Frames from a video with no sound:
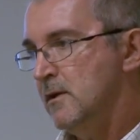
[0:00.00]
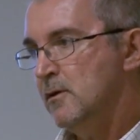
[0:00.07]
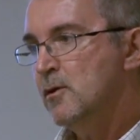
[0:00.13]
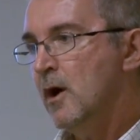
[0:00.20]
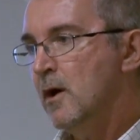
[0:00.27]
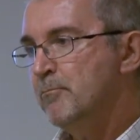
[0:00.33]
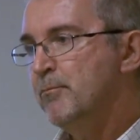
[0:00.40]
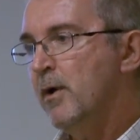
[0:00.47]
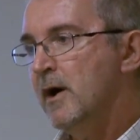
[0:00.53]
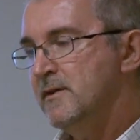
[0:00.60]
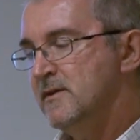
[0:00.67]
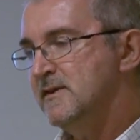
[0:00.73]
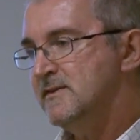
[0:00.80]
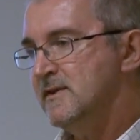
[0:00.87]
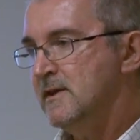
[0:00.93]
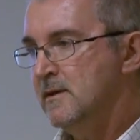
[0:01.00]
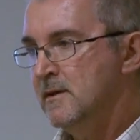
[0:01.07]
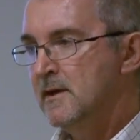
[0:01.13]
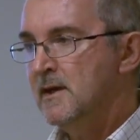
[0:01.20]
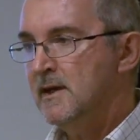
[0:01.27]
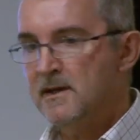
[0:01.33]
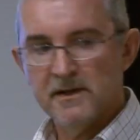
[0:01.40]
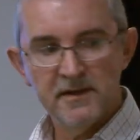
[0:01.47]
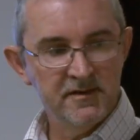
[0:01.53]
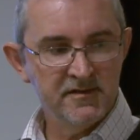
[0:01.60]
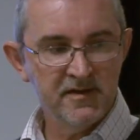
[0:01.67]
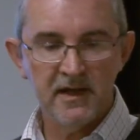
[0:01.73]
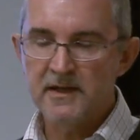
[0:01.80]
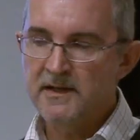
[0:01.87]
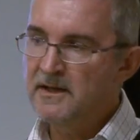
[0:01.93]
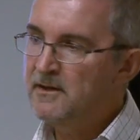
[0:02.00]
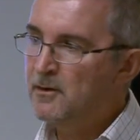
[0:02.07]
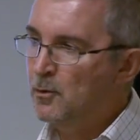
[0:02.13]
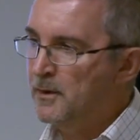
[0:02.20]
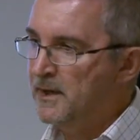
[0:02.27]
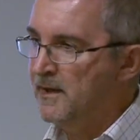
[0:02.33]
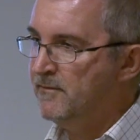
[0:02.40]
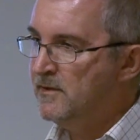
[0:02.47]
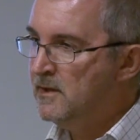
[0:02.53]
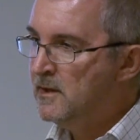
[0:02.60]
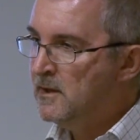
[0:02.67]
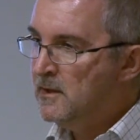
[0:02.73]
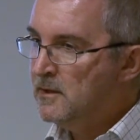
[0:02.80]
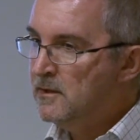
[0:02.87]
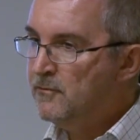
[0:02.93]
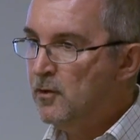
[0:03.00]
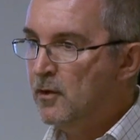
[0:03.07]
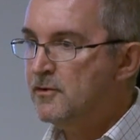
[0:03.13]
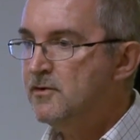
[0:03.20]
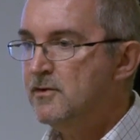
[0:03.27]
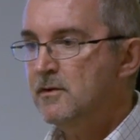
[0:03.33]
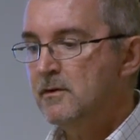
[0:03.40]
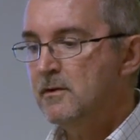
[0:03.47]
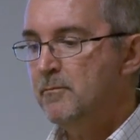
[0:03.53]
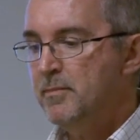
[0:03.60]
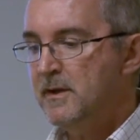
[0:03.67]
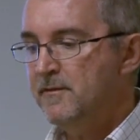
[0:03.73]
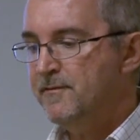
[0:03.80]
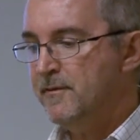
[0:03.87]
You can't buy this in a container or whatever. You've got to be